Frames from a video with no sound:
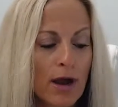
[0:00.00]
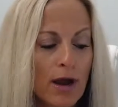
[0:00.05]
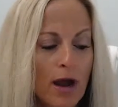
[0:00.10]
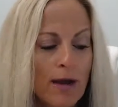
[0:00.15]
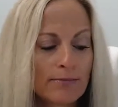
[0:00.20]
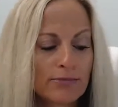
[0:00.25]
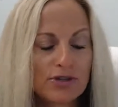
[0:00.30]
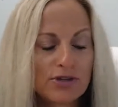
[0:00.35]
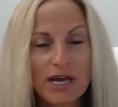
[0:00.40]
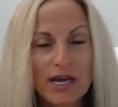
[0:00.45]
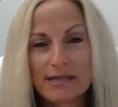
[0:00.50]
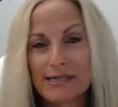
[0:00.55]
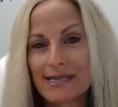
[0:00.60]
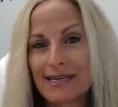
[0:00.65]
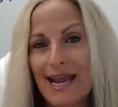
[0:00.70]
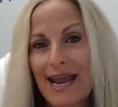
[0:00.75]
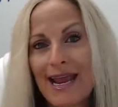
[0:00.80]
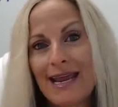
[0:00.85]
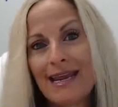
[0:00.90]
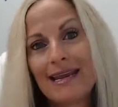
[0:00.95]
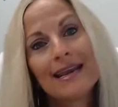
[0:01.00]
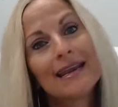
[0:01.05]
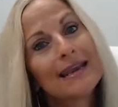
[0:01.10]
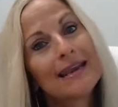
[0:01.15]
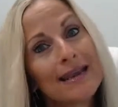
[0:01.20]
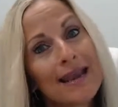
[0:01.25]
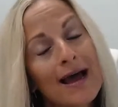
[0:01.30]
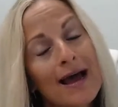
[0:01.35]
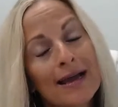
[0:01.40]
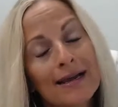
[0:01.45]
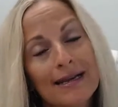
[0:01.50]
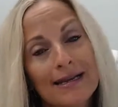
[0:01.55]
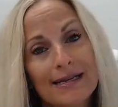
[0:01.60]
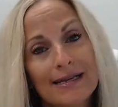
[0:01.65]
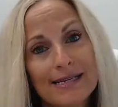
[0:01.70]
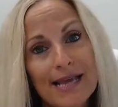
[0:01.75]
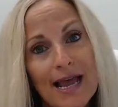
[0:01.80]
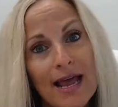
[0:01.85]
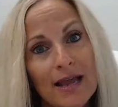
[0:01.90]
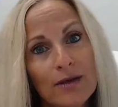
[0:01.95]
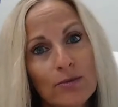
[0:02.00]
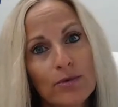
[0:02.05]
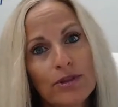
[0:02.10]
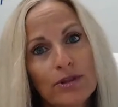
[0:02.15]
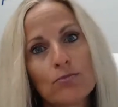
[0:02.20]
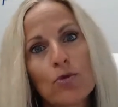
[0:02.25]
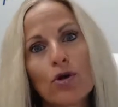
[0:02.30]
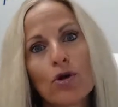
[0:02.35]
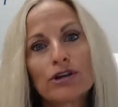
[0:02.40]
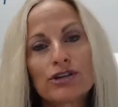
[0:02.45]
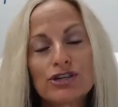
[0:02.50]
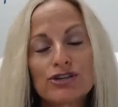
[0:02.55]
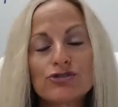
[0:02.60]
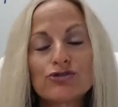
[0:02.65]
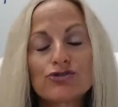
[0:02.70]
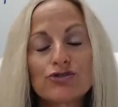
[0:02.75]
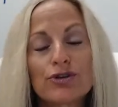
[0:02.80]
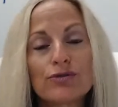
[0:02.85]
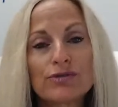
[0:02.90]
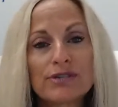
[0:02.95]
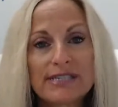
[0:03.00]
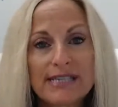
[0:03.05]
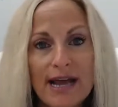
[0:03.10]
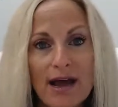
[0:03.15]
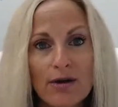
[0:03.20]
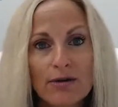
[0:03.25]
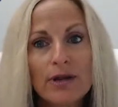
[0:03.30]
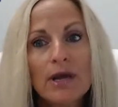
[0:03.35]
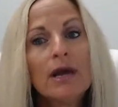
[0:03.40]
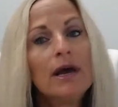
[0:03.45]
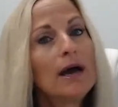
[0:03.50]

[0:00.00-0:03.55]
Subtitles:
2008, 9, and 10, when the mortgage industry was down.